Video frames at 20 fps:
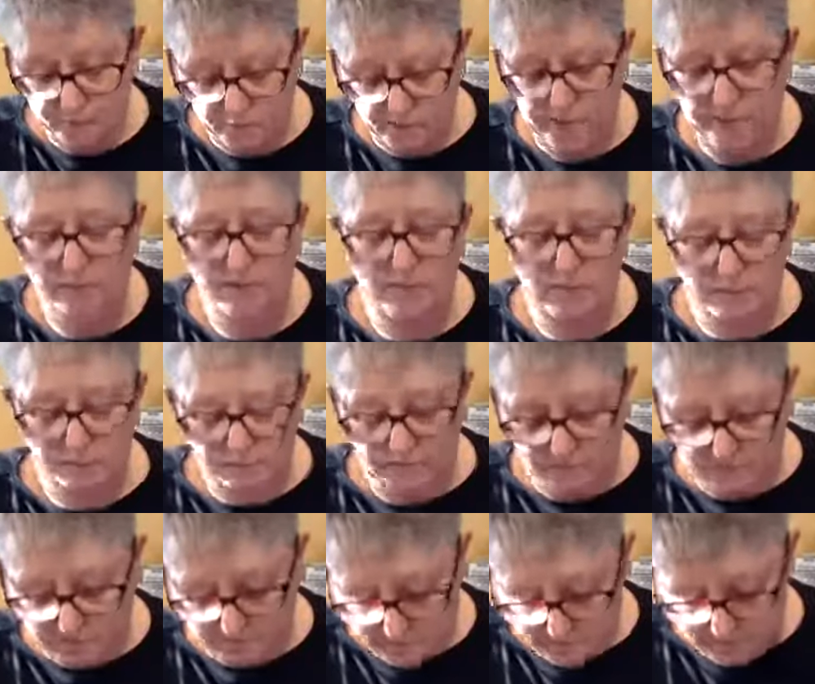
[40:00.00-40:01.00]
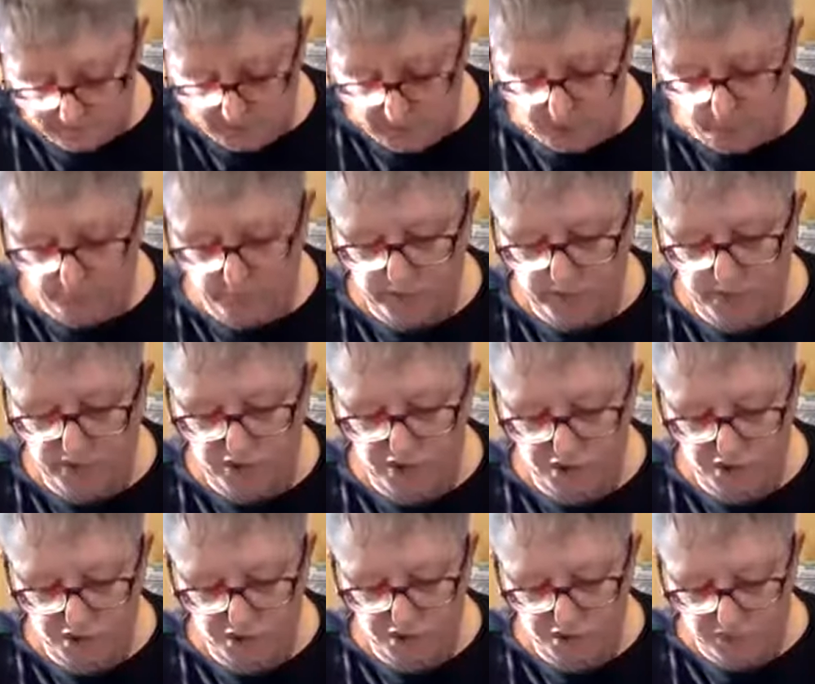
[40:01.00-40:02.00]
bread, I would
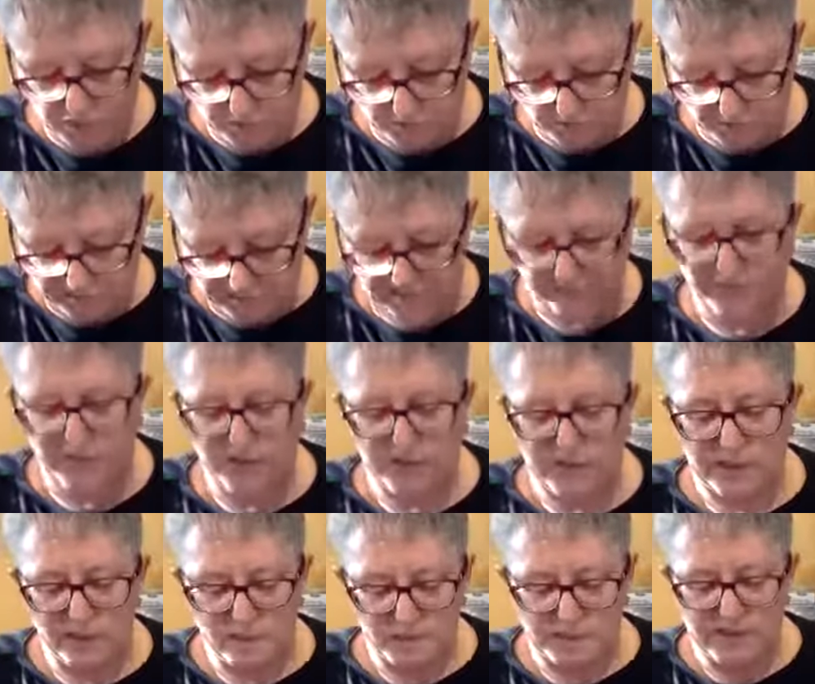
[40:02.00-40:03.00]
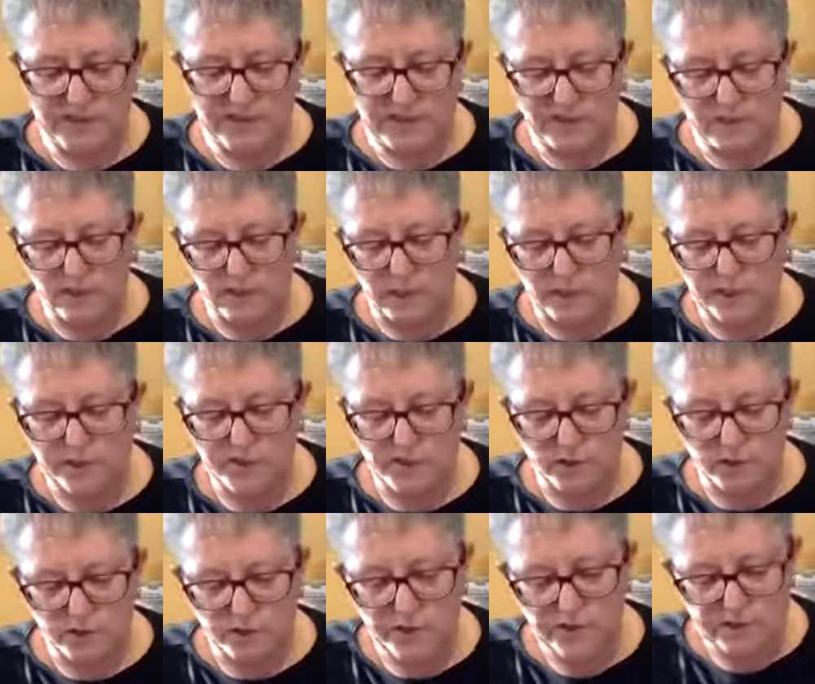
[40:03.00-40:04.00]
definitely grease it. I
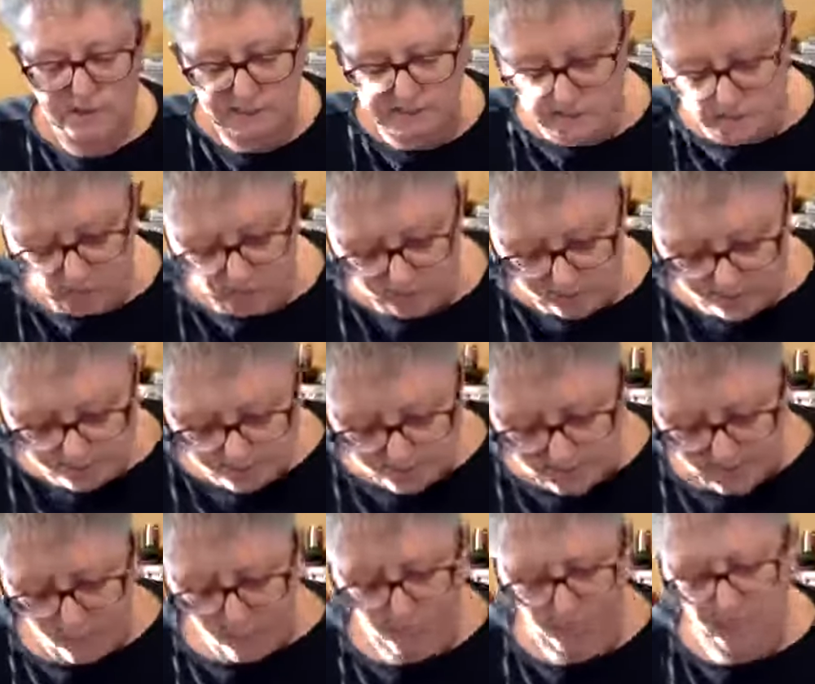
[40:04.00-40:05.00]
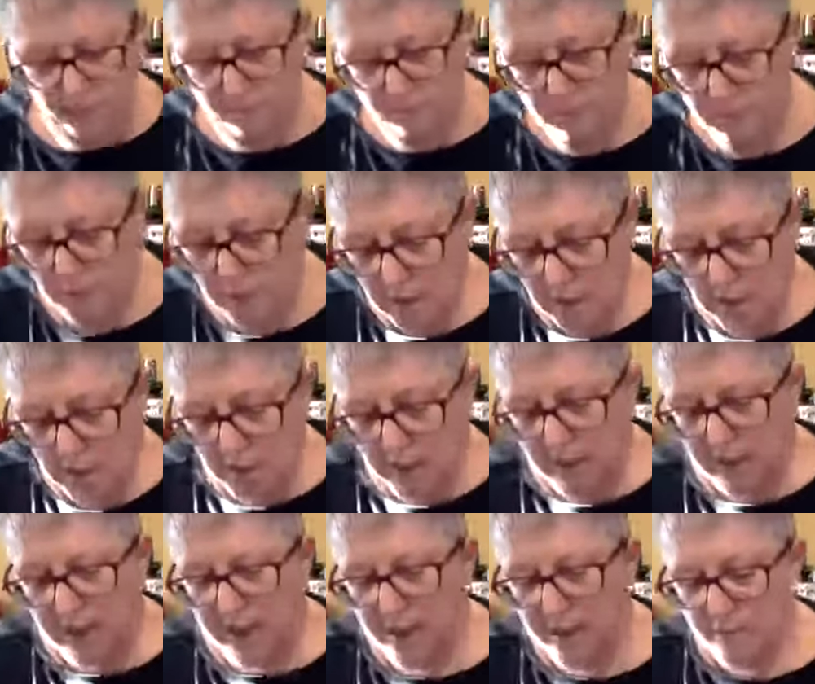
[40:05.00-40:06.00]
don't necessarily flour them.
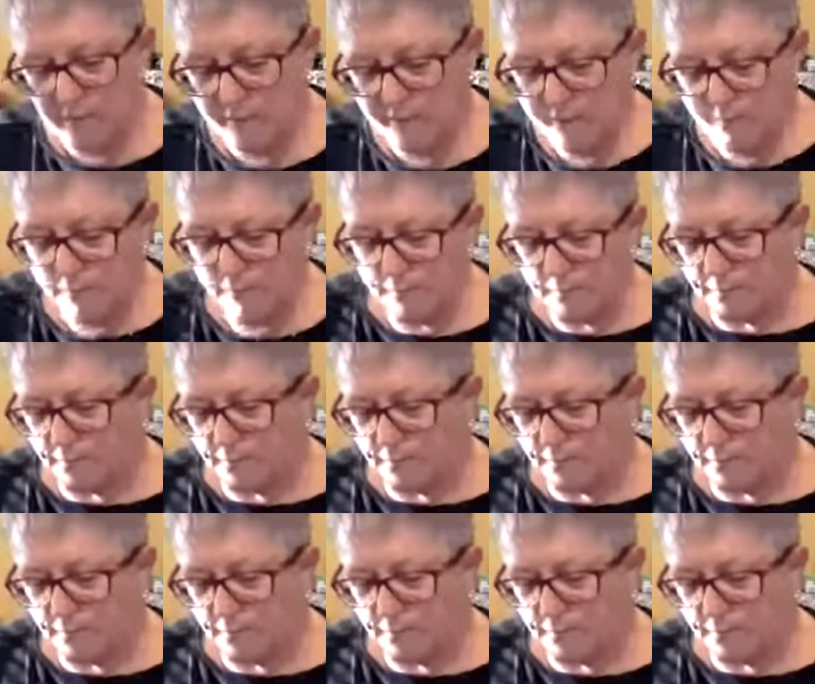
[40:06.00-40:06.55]
Um,